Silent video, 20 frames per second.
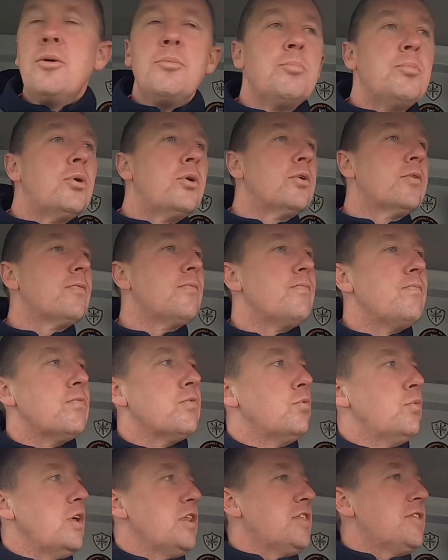But
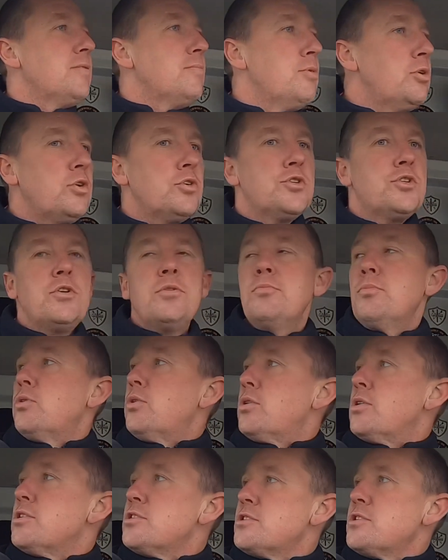with the mulching
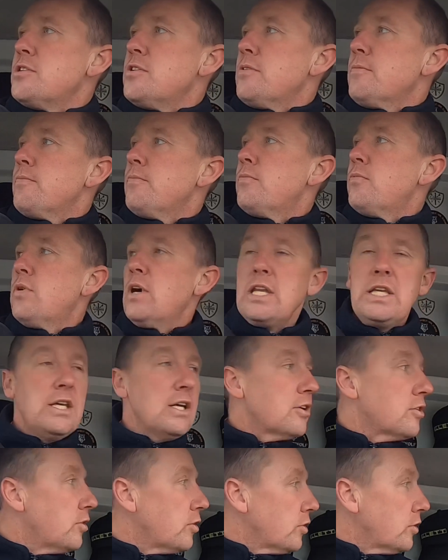mowers, when you're
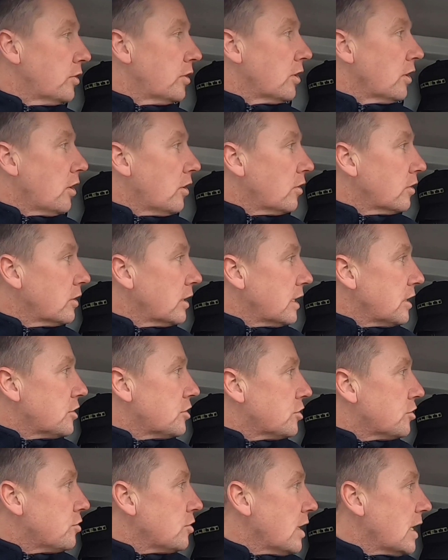cutting
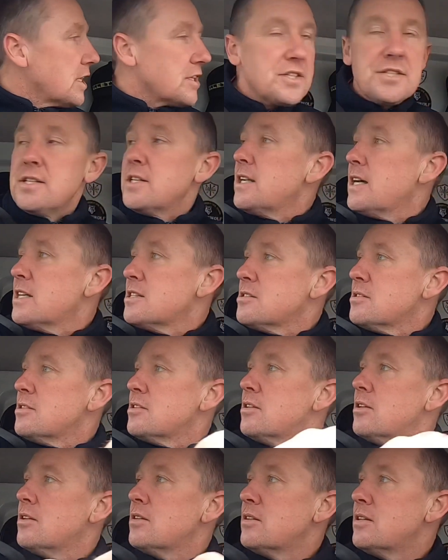longish grass
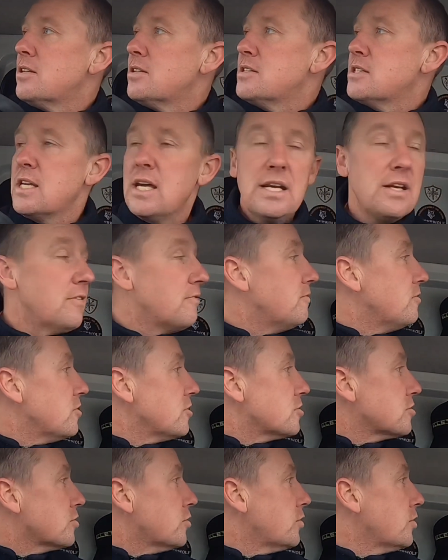that's getting the
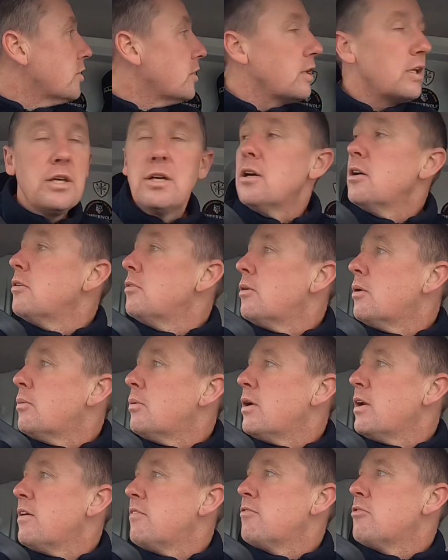first cut of the year or
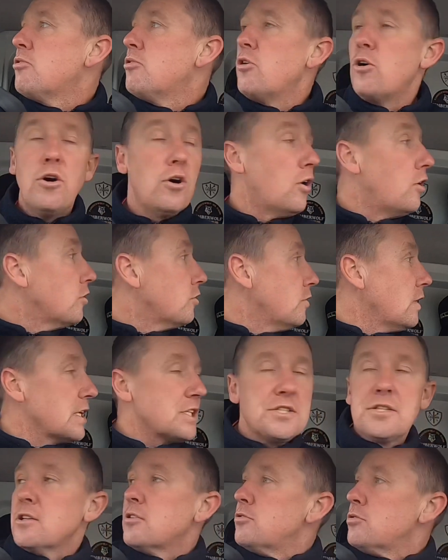whatever, or
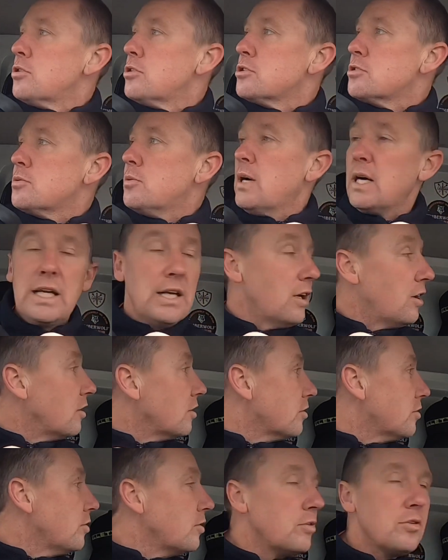grass that grows quite
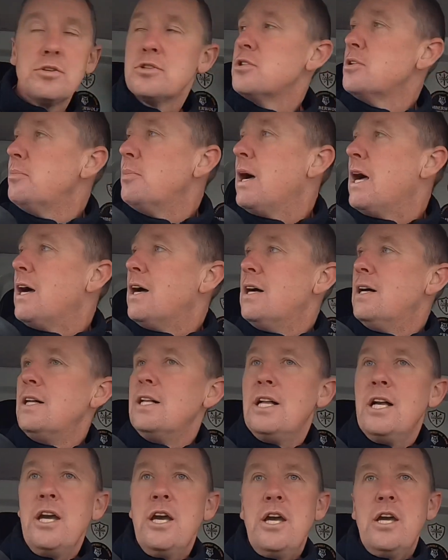long through the summer,
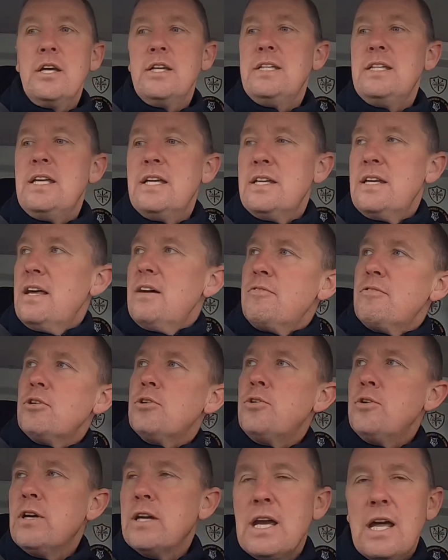you're never
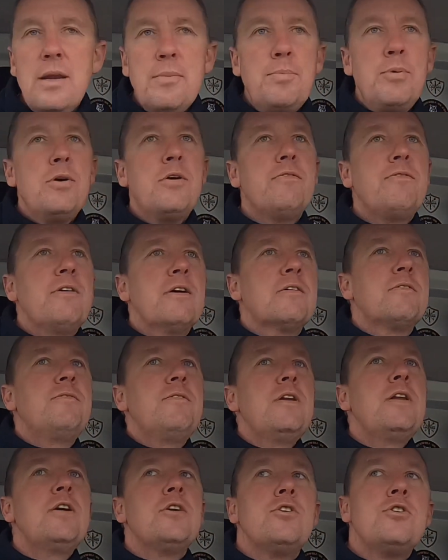going to get a perfect
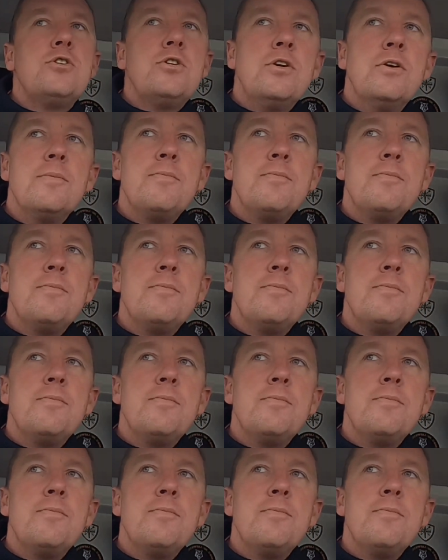finish.